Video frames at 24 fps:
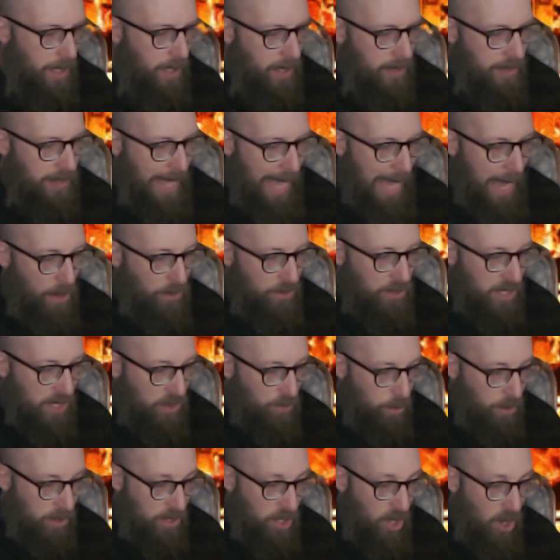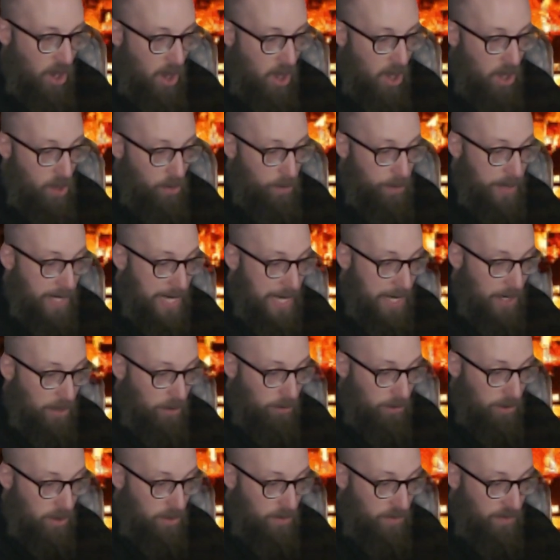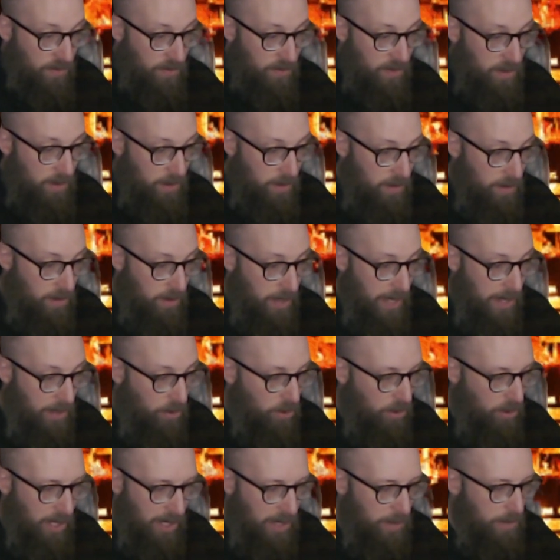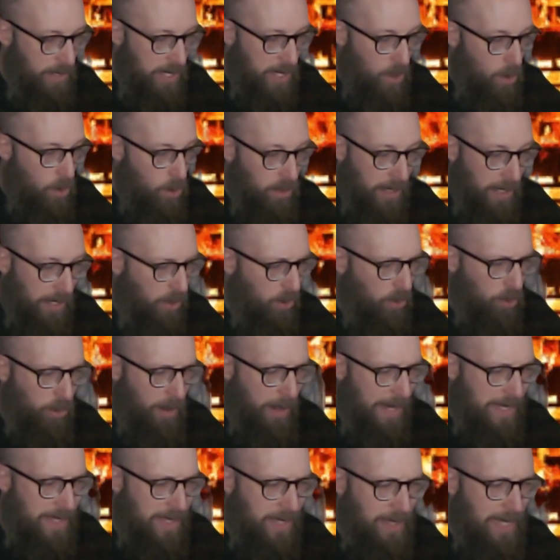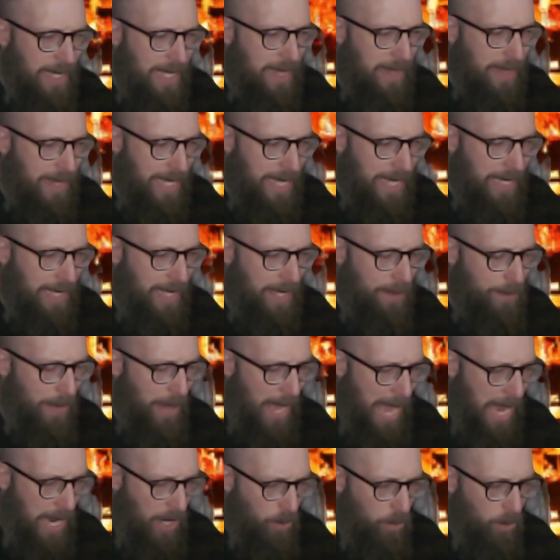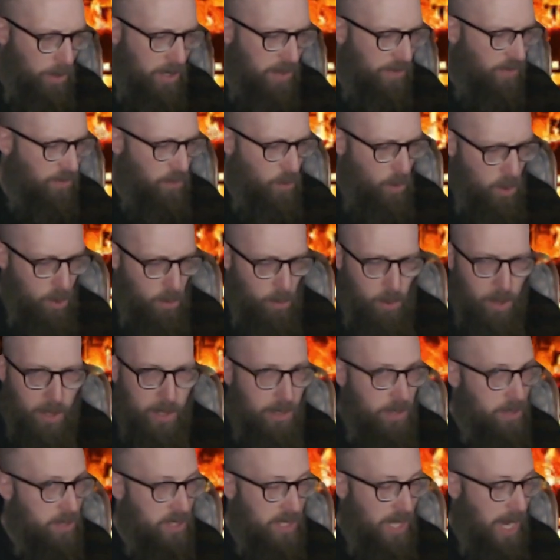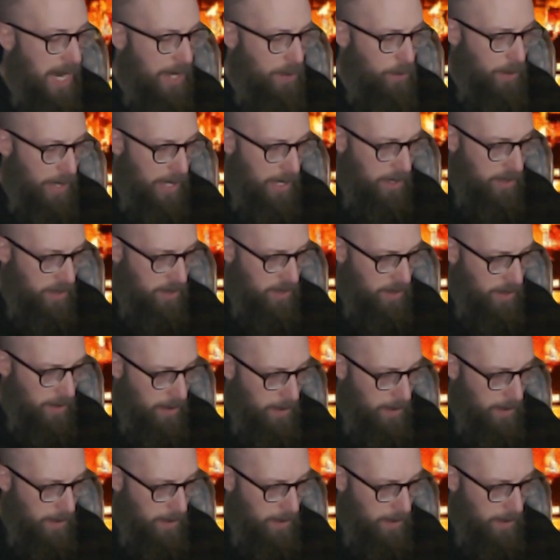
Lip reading: The houses were tall, peaked-roofed, incredibly old, and crazily leaning backward, forward, or sideways.